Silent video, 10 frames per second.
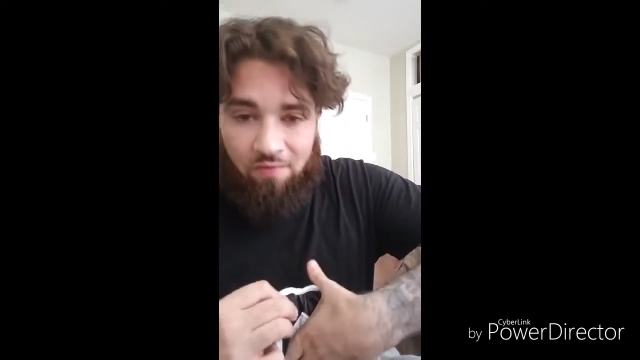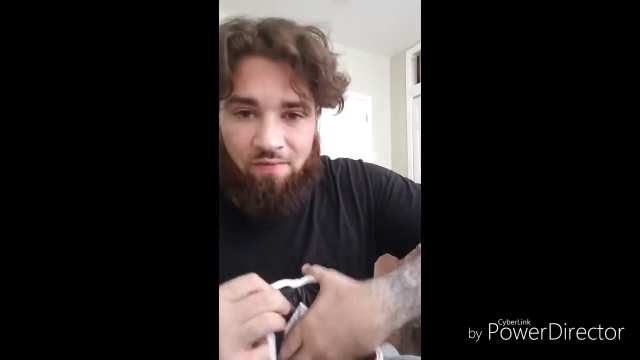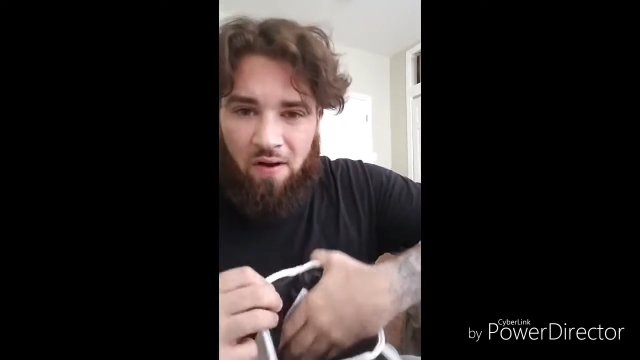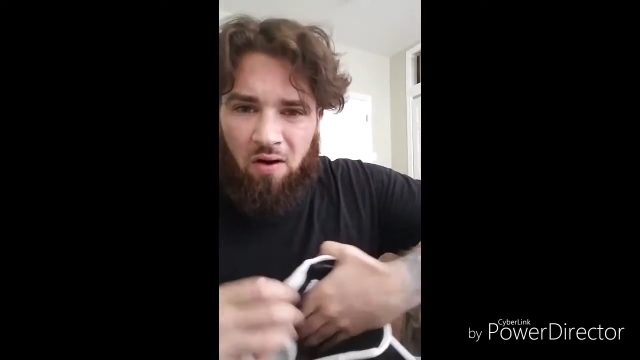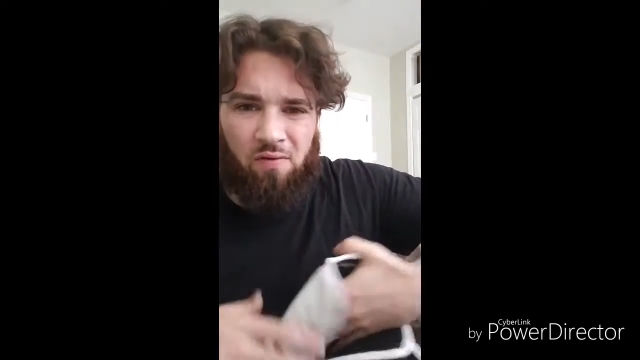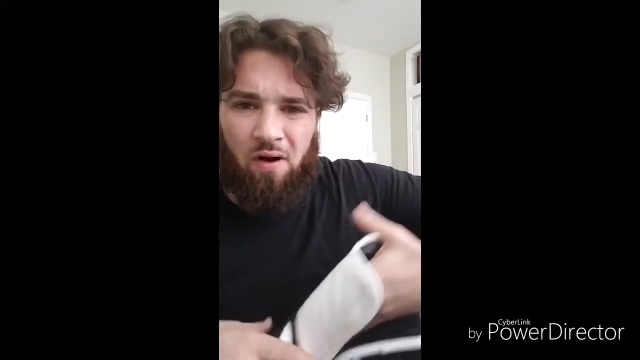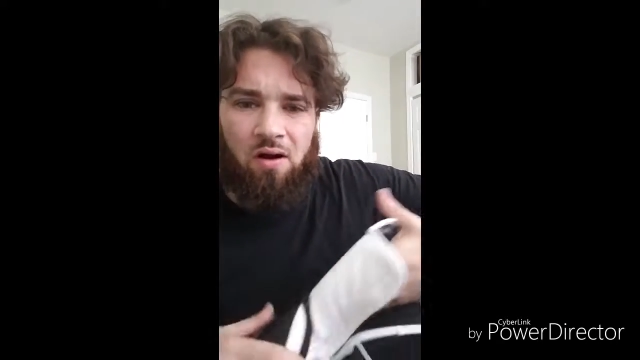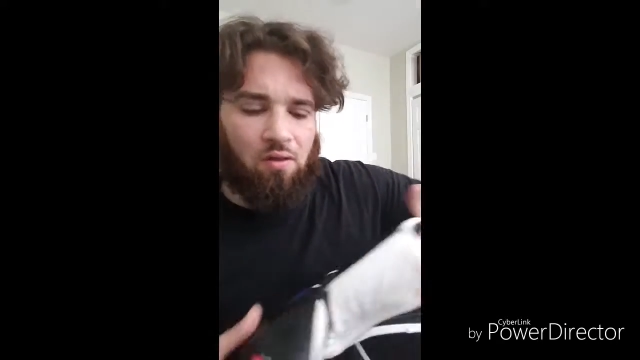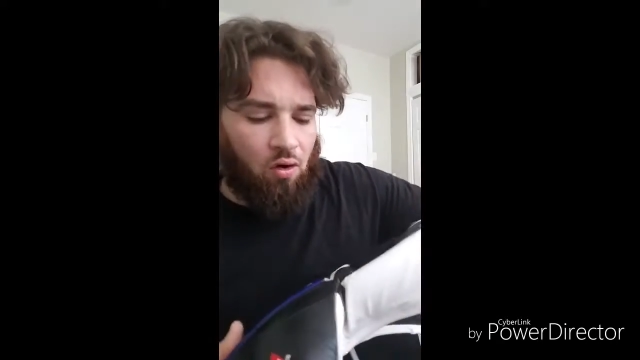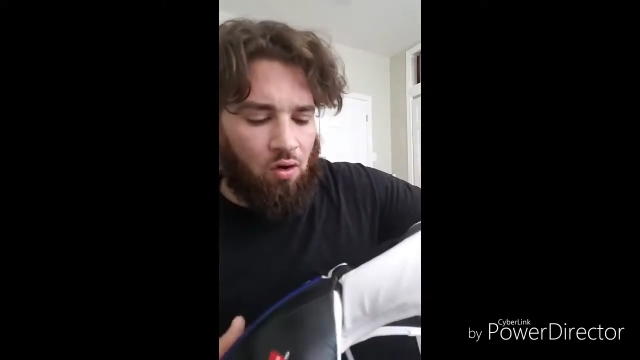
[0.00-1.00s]
very, very
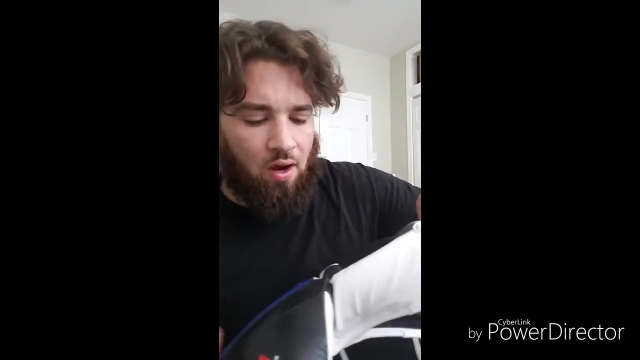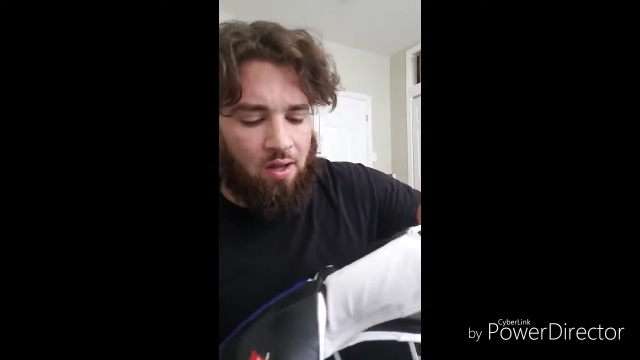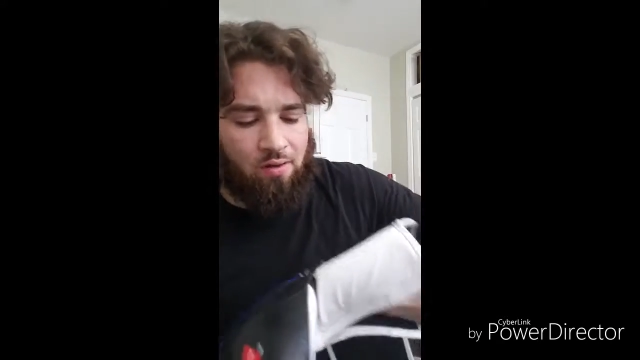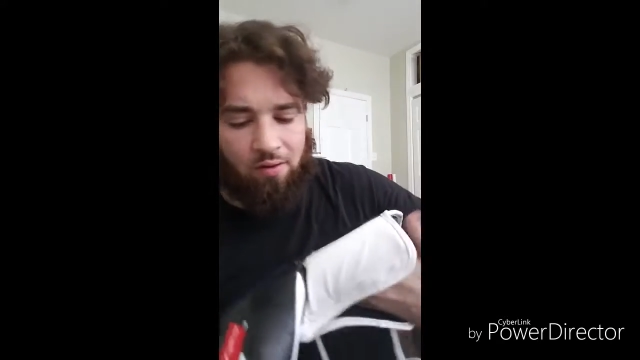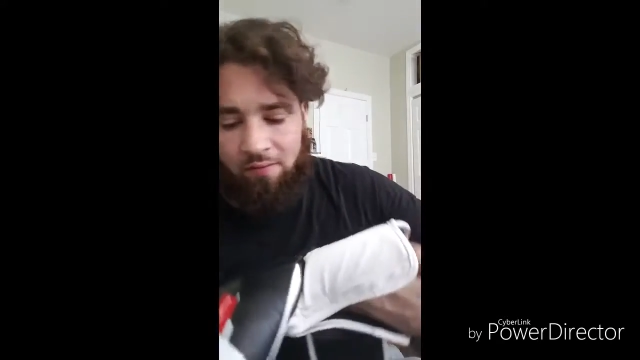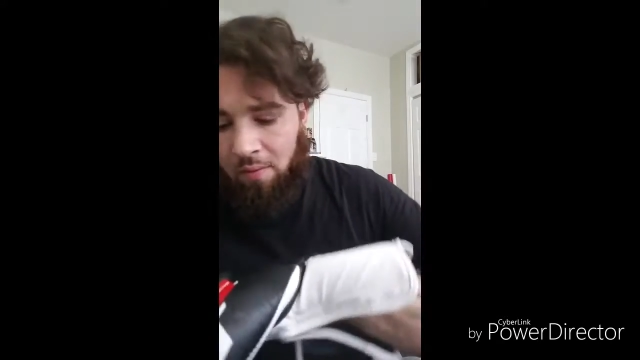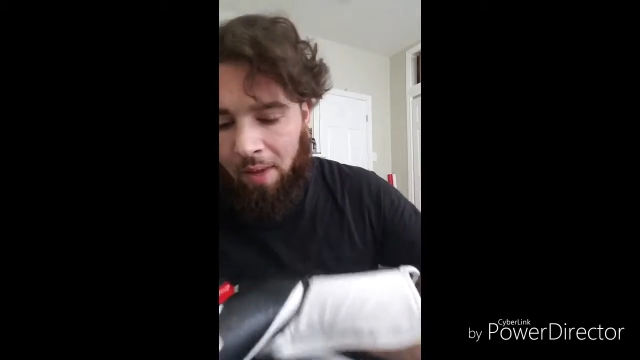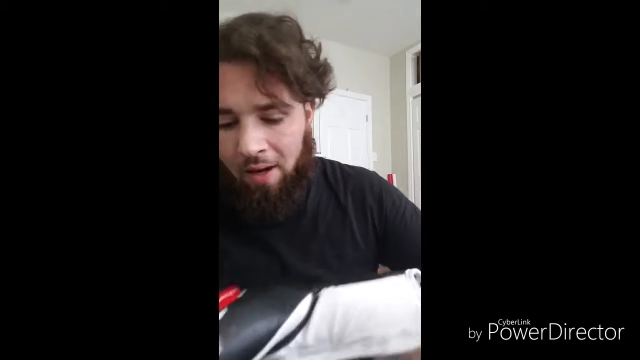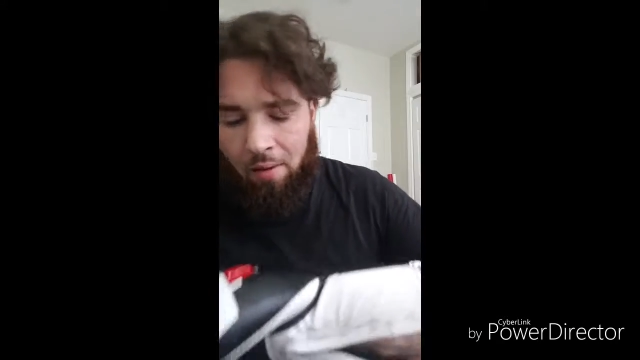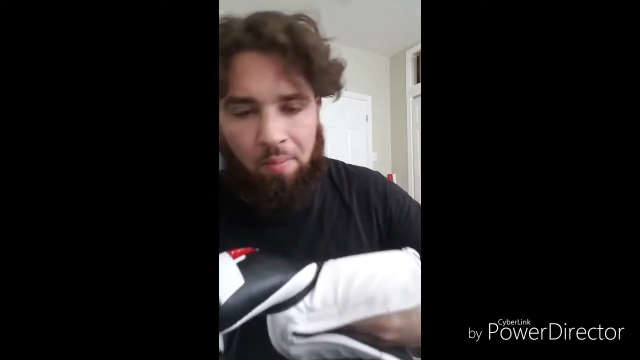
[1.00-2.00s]
long. I had to leave them
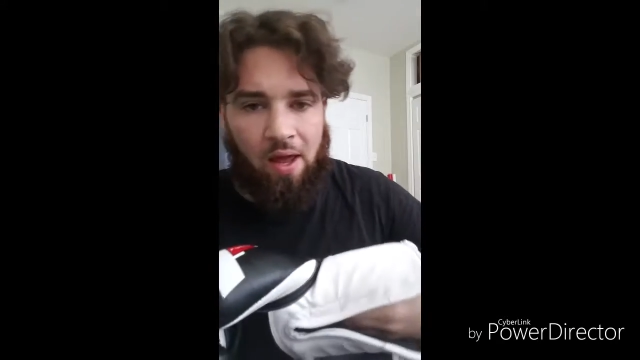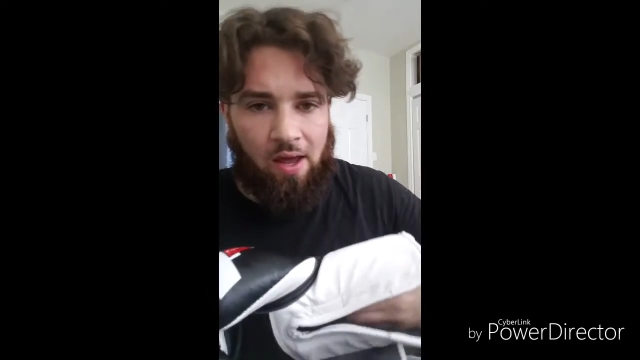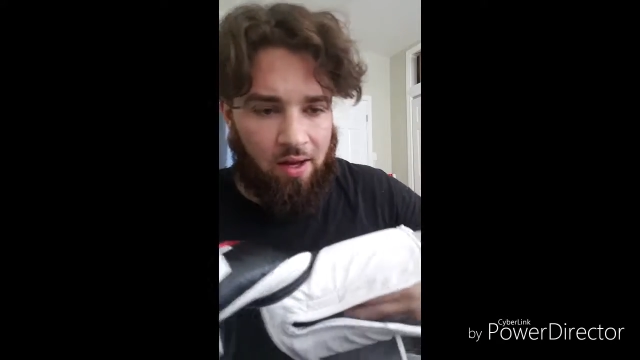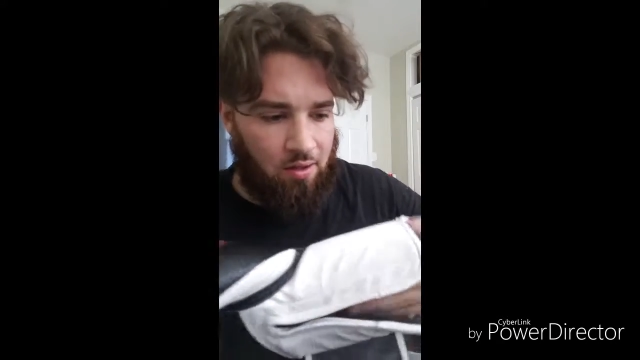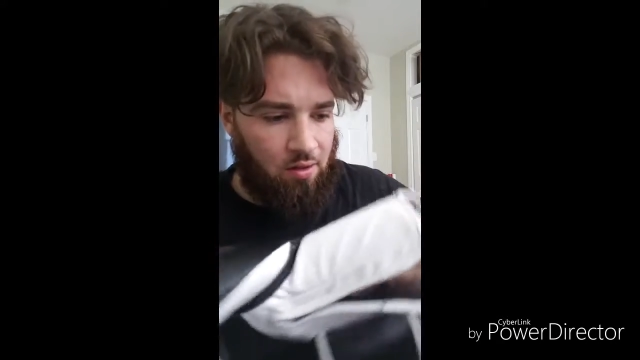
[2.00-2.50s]
out of the bag